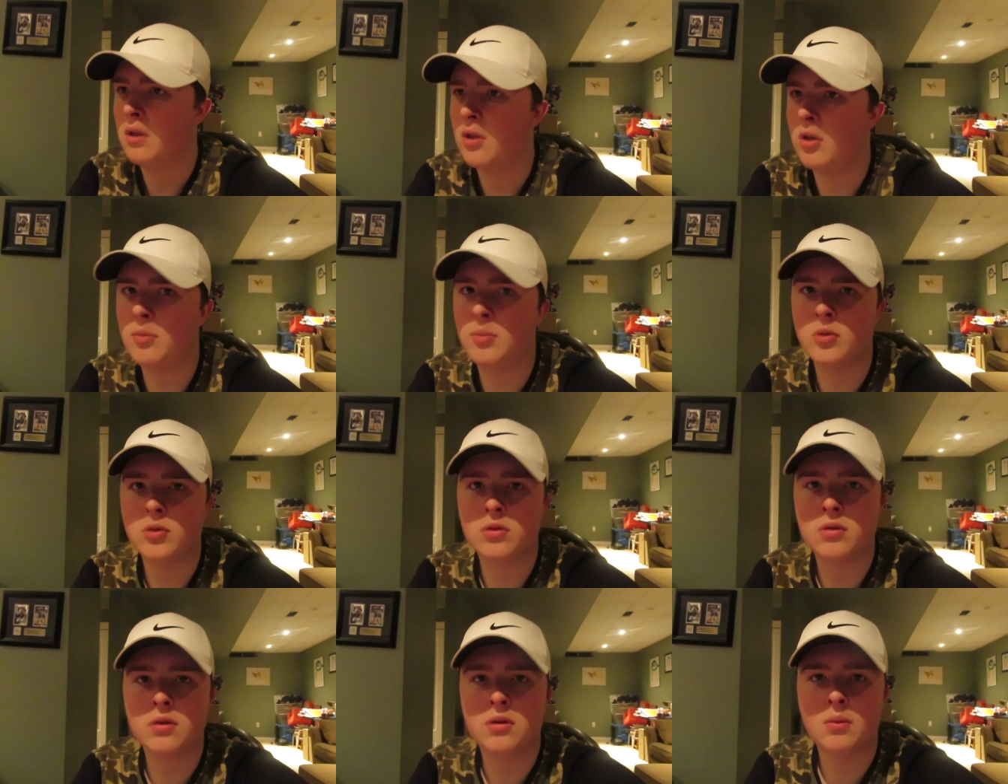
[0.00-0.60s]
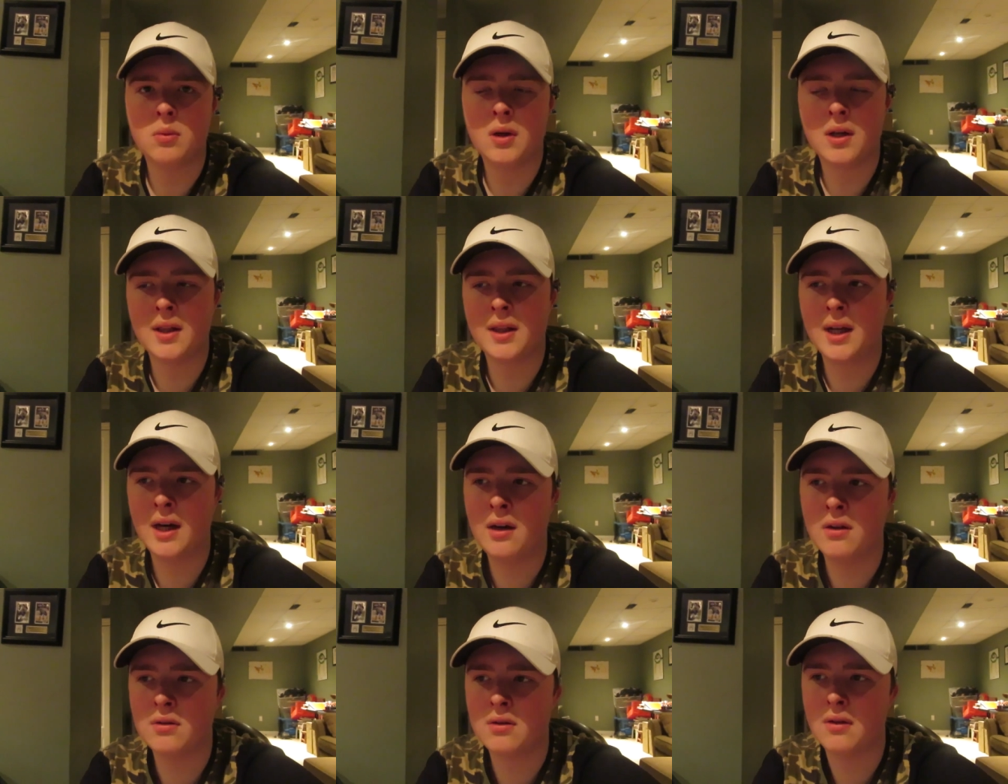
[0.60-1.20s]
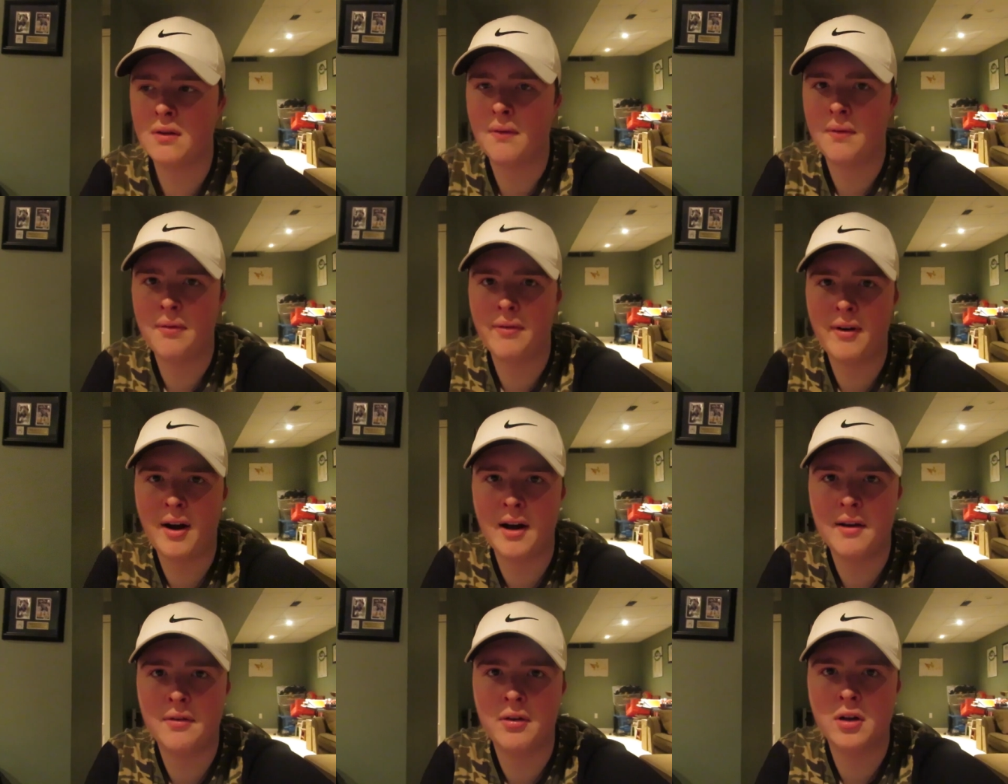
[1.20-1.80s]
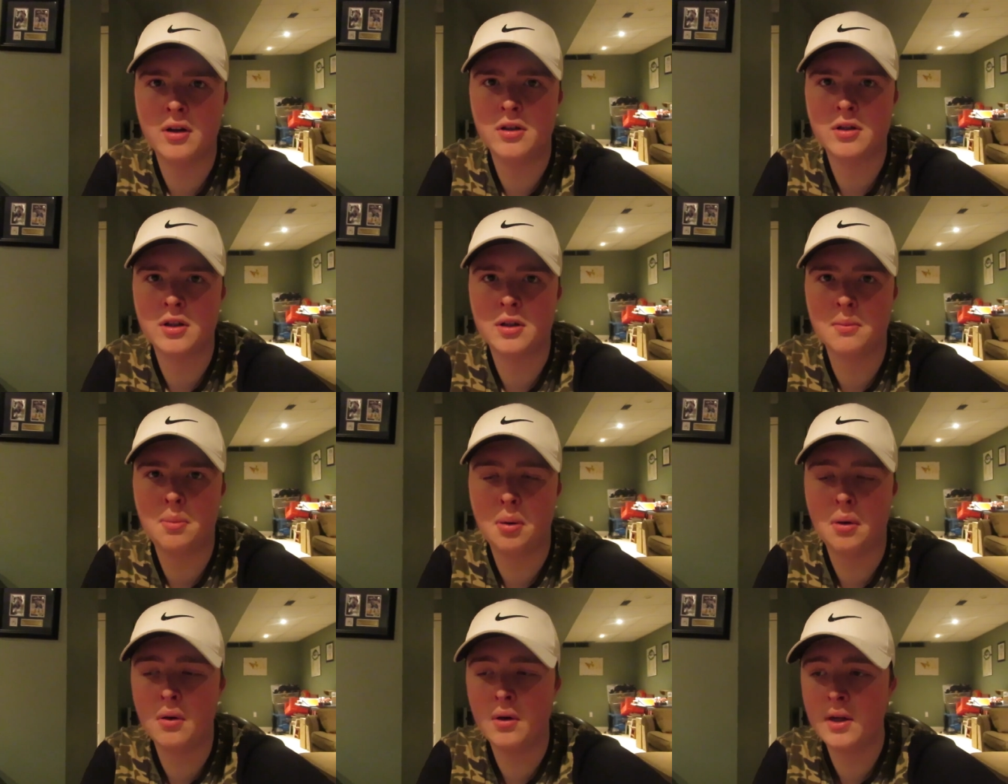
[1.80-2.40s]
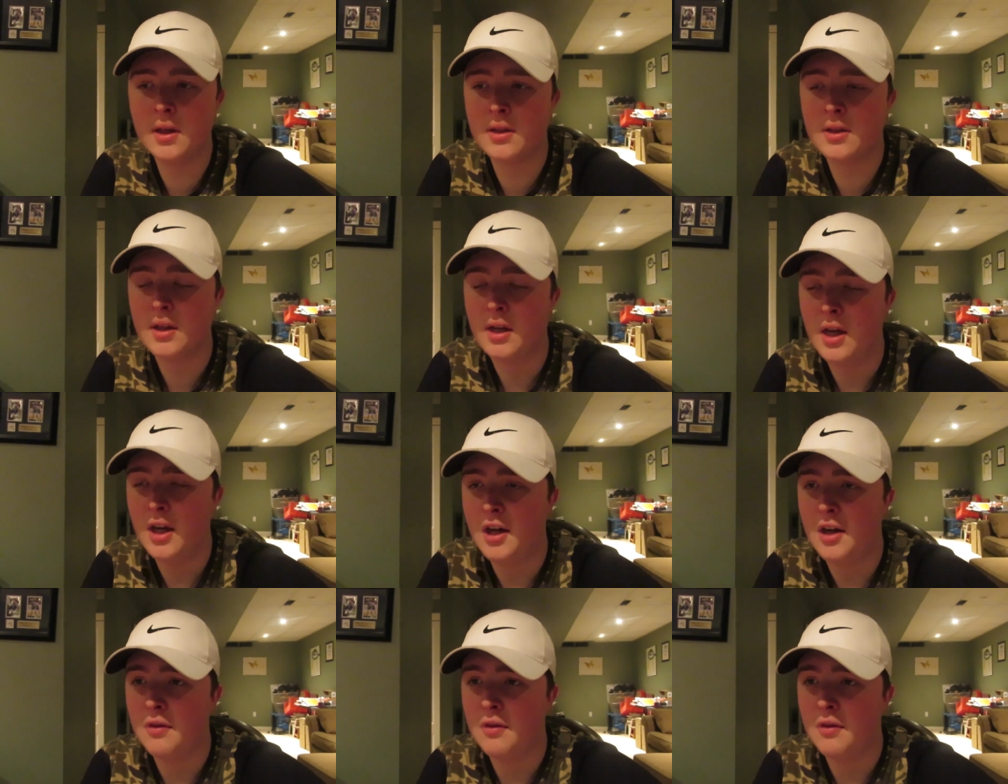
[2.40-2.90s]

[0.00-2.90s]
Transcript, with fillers: almost 1,500 points